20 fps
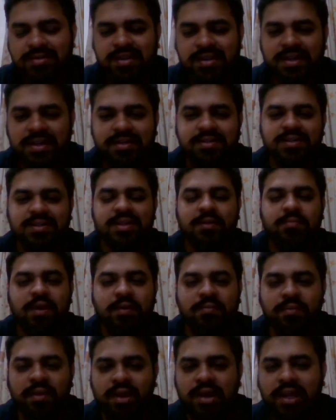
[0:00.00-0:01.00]
6 in
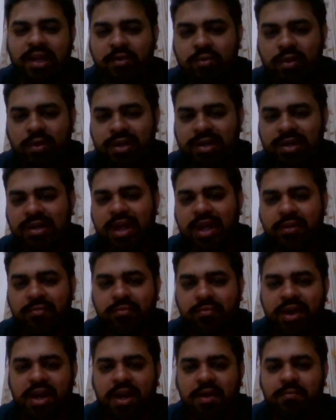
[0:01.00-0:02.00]
the Premier League, 1 in
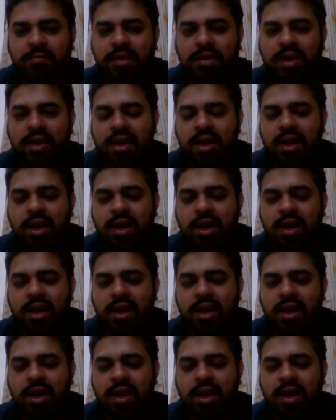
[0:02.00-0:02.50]
the FA Cup.